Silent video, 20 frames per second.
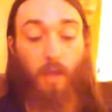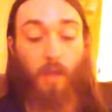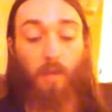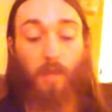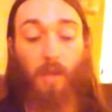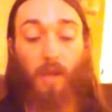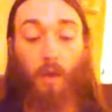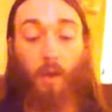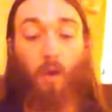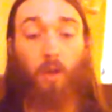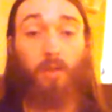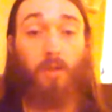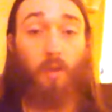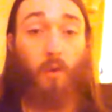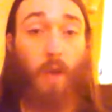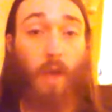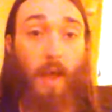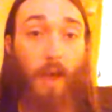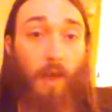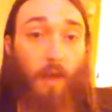They
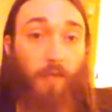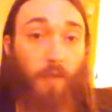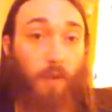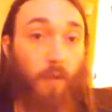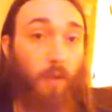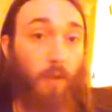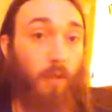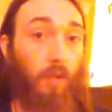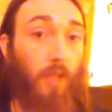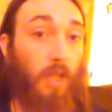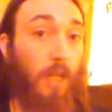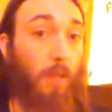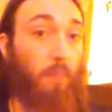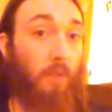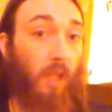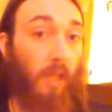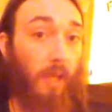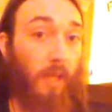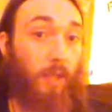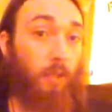also have knee
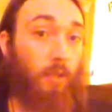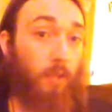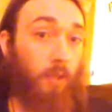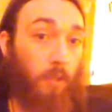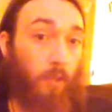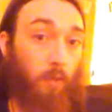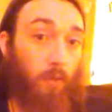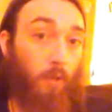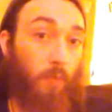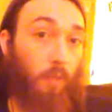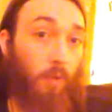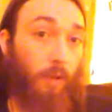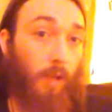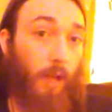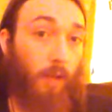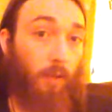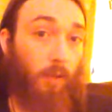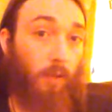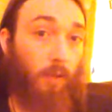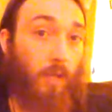plates to
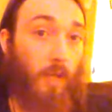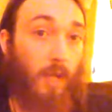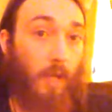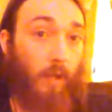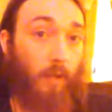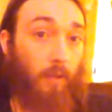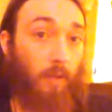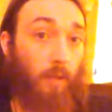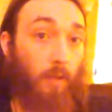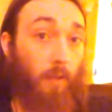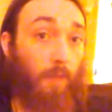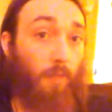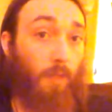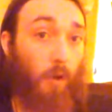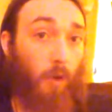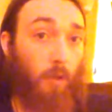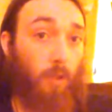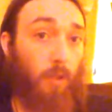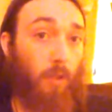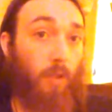protect their knees. The
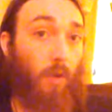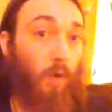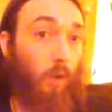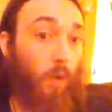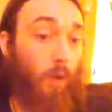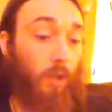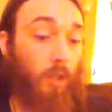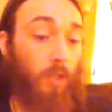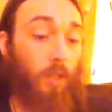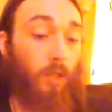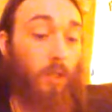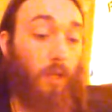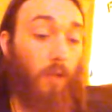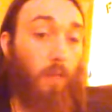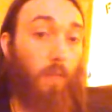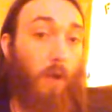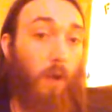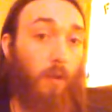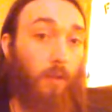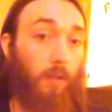first orcs
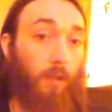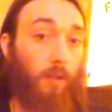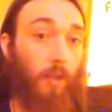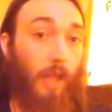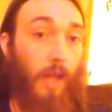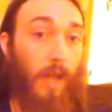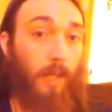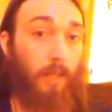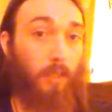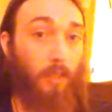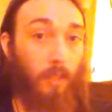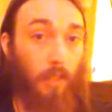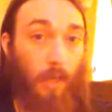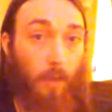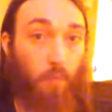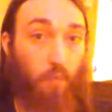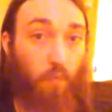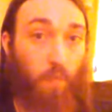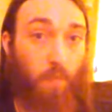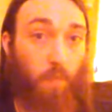among the classes
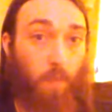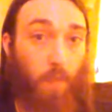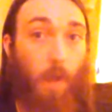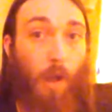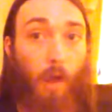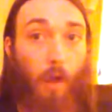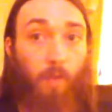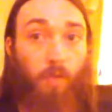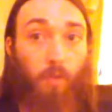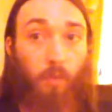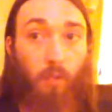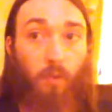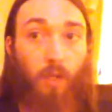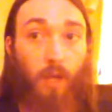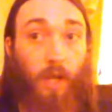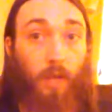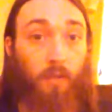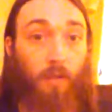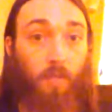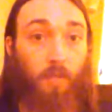that offer
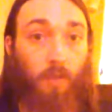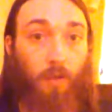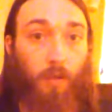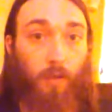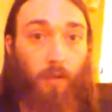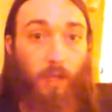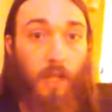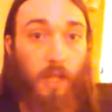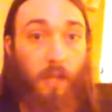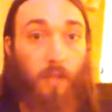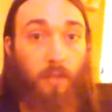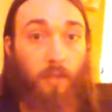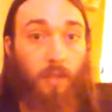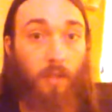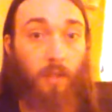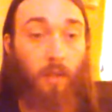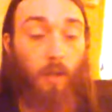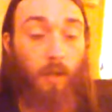protection for their knees.